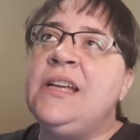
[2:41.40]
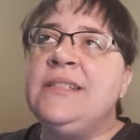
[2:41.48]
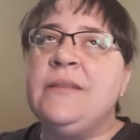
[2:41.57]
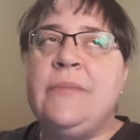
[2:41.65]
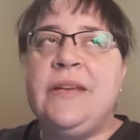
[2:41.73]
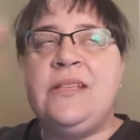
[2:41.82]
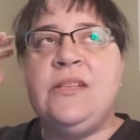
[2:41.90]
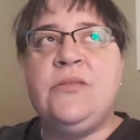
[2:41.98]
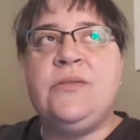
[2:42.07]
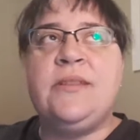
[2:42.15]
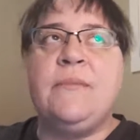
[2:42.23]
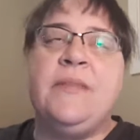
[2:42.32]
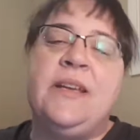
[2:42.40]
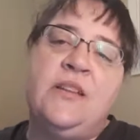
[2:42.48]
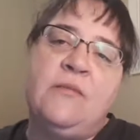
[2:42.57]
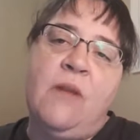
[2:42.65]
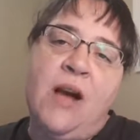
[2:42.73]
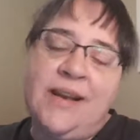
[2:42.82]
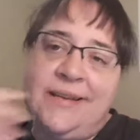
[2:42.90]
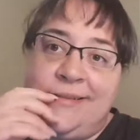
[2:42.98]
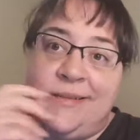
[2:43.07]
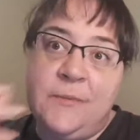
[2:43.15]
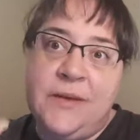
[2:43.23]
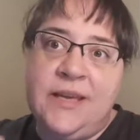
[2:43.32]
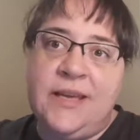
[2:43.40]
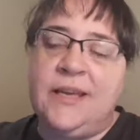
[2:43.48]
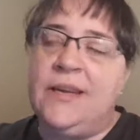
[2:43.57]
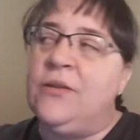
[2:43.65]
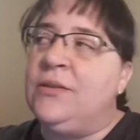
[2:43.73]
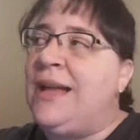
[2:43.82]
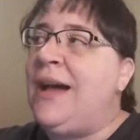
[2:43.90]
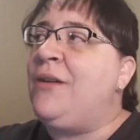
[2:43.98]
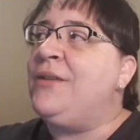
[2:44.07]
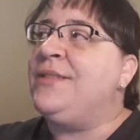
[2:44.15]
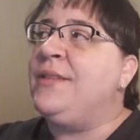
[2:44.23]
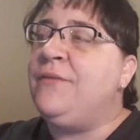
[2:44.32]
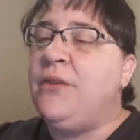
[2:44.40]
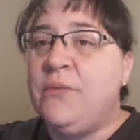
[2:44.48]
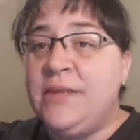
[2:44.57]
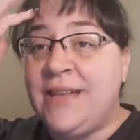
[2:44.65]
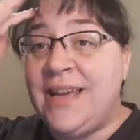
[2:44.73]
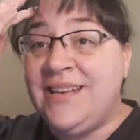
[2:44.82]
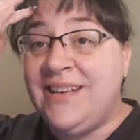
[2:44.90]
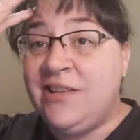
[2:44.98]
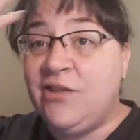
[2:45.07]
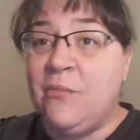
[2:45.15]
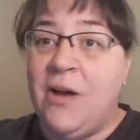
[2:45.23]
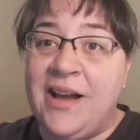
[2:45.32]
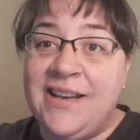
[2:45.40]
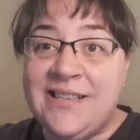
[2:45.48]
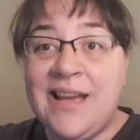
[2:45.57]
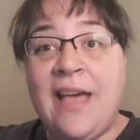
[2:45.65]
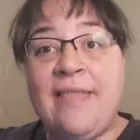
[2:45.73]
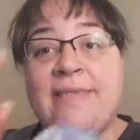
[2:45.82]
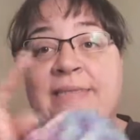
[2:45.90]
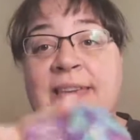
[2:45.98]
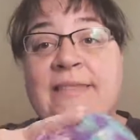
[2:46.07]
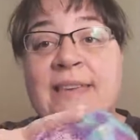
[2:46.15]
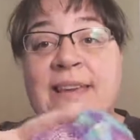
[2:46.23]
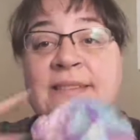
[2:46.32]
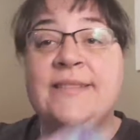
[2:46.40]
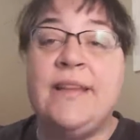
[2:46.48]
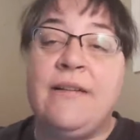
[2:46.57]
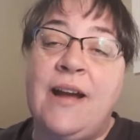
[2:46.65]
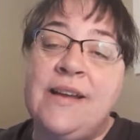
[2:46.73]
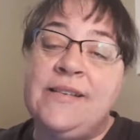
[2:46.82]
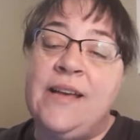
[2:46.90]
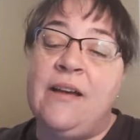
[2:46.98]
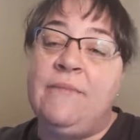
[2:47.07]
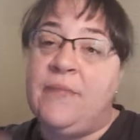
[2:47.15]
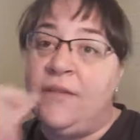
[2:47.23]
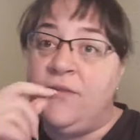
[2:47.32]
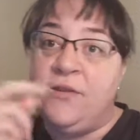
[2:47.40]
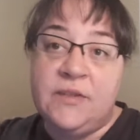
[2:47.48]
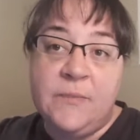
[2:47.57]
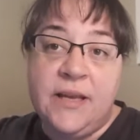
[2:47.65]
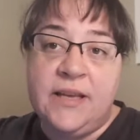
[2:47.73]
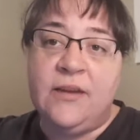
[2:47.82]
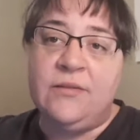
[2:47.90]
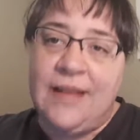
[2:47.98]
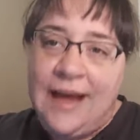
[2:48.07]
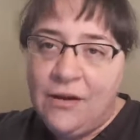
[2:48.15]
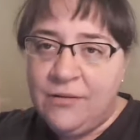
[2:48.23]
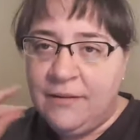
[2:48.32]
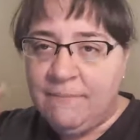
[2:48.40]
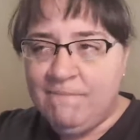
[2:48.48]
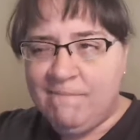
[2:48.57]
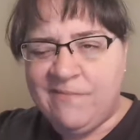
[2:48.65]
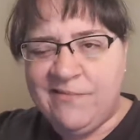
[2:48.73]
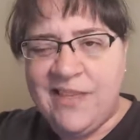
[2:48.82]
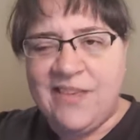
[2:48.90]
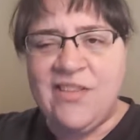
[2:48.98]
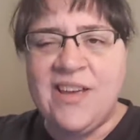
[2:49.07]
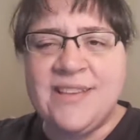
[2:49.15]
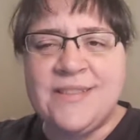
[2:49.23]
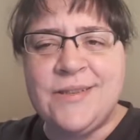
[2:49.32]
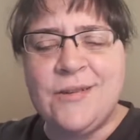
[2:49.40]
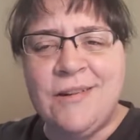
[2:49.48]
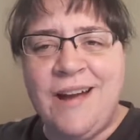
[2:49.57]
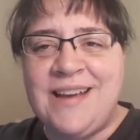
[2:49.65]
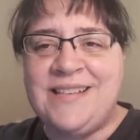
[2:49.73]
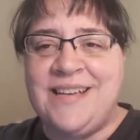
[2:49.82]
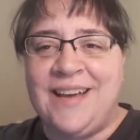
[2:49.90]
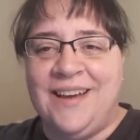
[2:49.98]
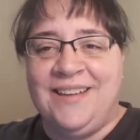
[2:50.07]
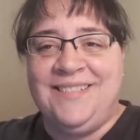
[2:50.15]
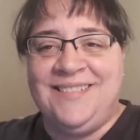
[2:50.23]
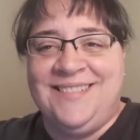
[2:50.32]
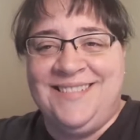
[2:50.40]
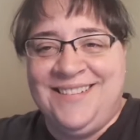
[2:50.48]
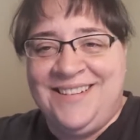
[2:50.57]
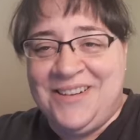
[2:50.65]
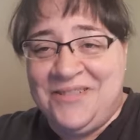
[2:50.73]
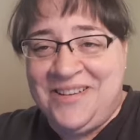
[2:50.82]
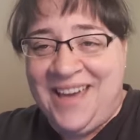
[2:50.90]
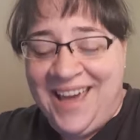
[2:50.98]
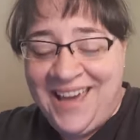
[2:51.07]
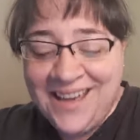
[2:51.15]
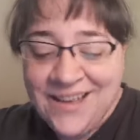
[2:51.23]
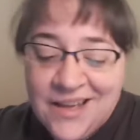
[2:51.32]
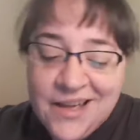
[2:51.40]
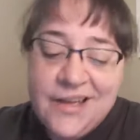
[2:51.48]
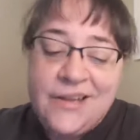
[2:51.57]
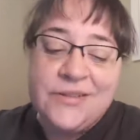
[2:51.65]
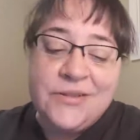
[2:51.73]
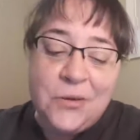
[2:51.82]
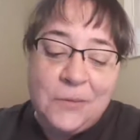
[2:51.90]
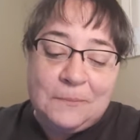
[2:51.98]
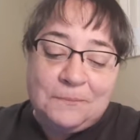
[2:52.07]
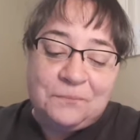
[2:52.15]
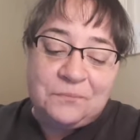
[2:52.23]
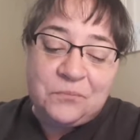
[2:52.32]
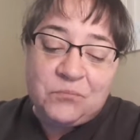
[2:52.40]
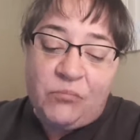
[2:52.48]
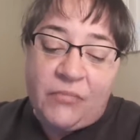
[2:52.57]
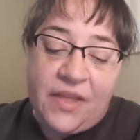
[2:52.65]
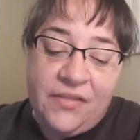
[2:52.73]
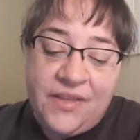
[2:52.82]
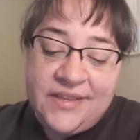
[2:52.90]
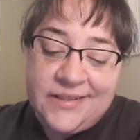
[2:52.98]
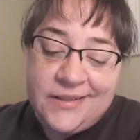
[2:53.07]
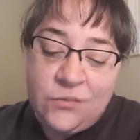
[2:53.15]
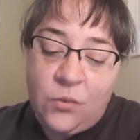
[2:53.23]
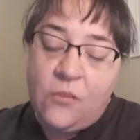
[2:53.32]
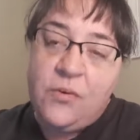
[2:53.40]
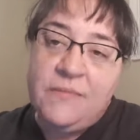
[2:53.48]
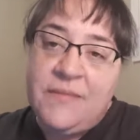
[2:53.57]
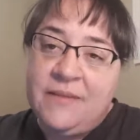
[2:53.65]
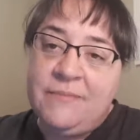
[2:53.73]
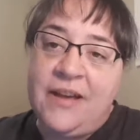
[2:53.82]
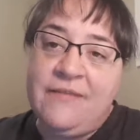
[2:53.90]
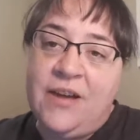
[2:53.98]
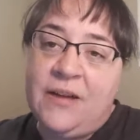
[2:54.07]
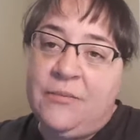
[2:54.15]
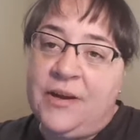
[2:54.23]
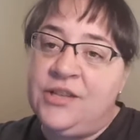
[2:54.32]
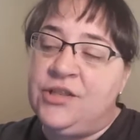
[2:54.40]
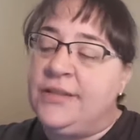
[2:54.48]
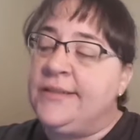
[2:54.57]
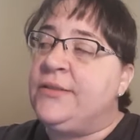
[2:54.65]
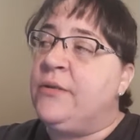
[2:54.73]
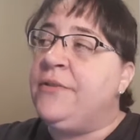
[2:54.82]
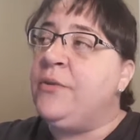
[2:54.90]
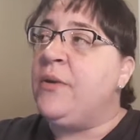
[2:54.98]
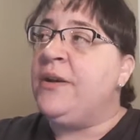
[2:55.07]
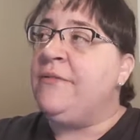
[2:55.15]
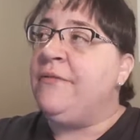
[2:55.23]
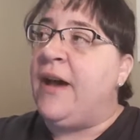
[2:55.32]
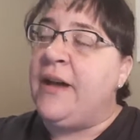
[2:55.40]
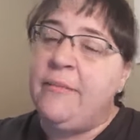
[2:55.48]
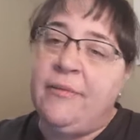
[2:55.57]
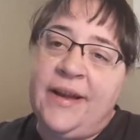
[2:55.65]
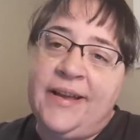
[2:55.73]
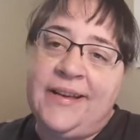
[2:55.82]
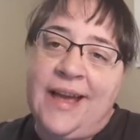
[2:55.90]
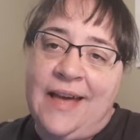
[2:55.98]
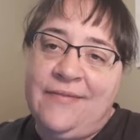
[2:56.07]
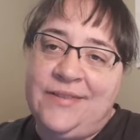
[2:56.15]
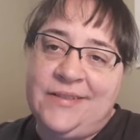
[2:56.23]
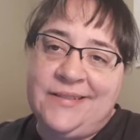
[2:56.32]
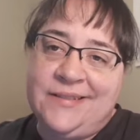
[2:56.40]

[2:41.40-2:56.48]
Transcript: somebody to do something in your mind and speaking it out loud is if you intend it in your mind, they think it's their idea. If you speak it out loud, they think it's your idea. Okay? So this is what we mean by vibration. So if you want to vibrate at the